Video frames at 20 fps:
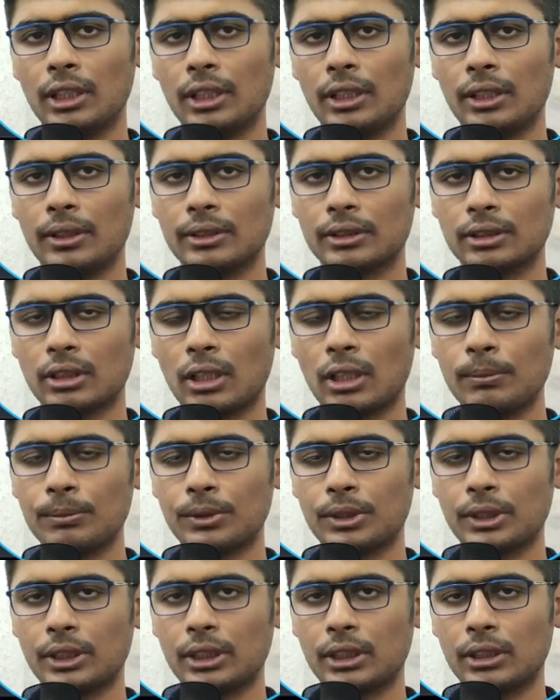
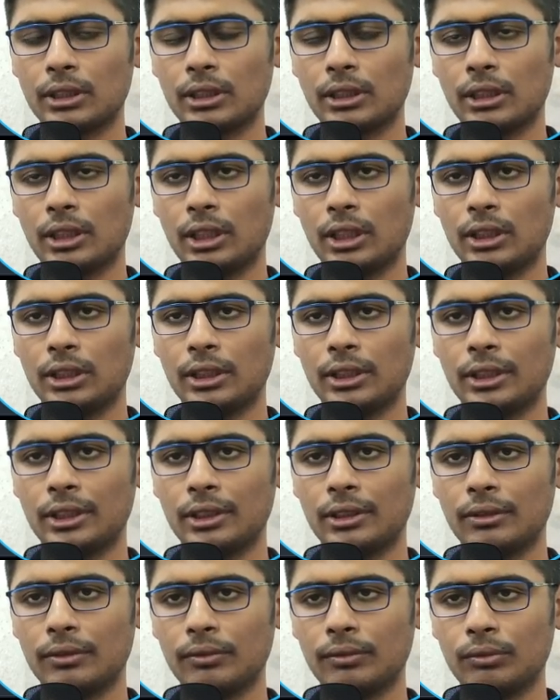something in a
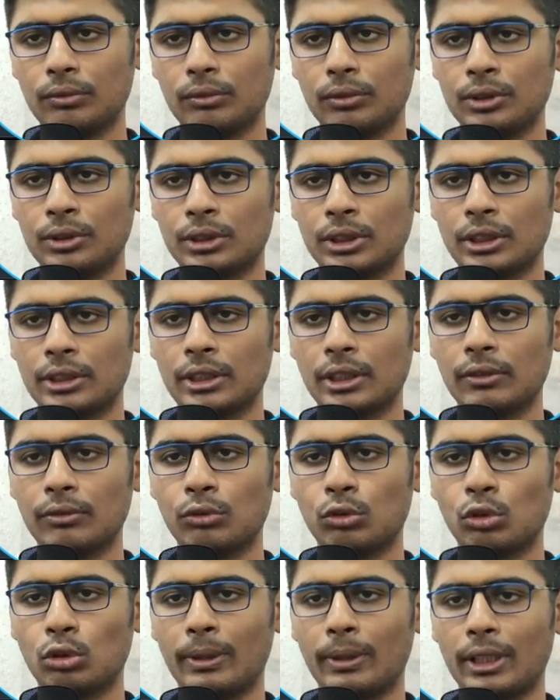certain
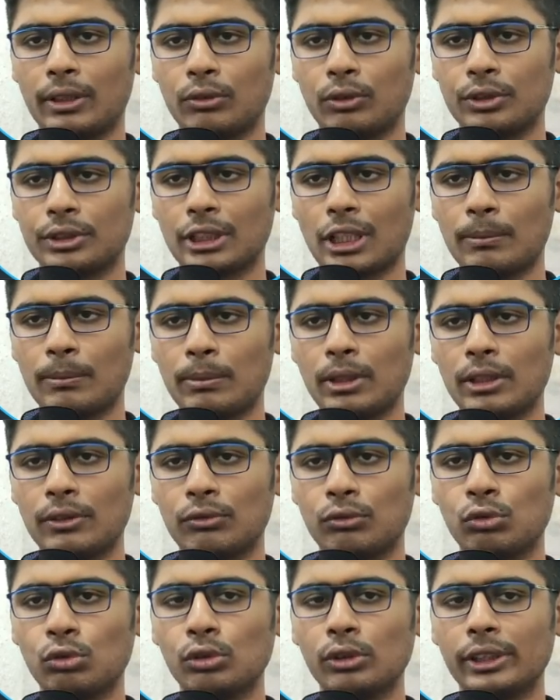format, for example a
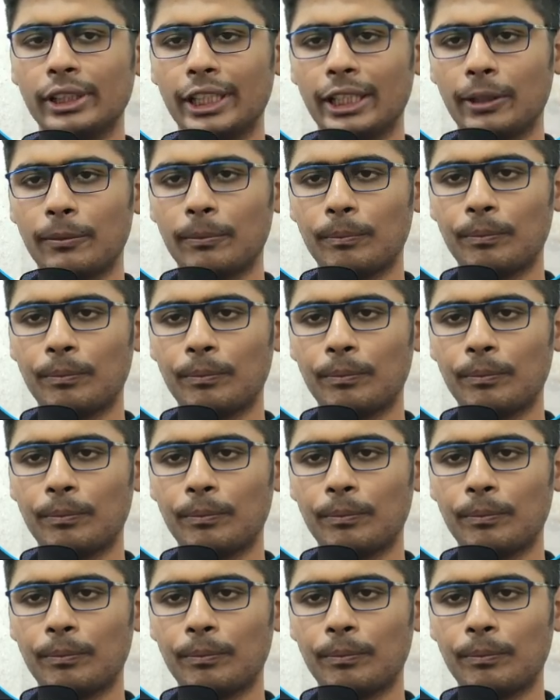full name.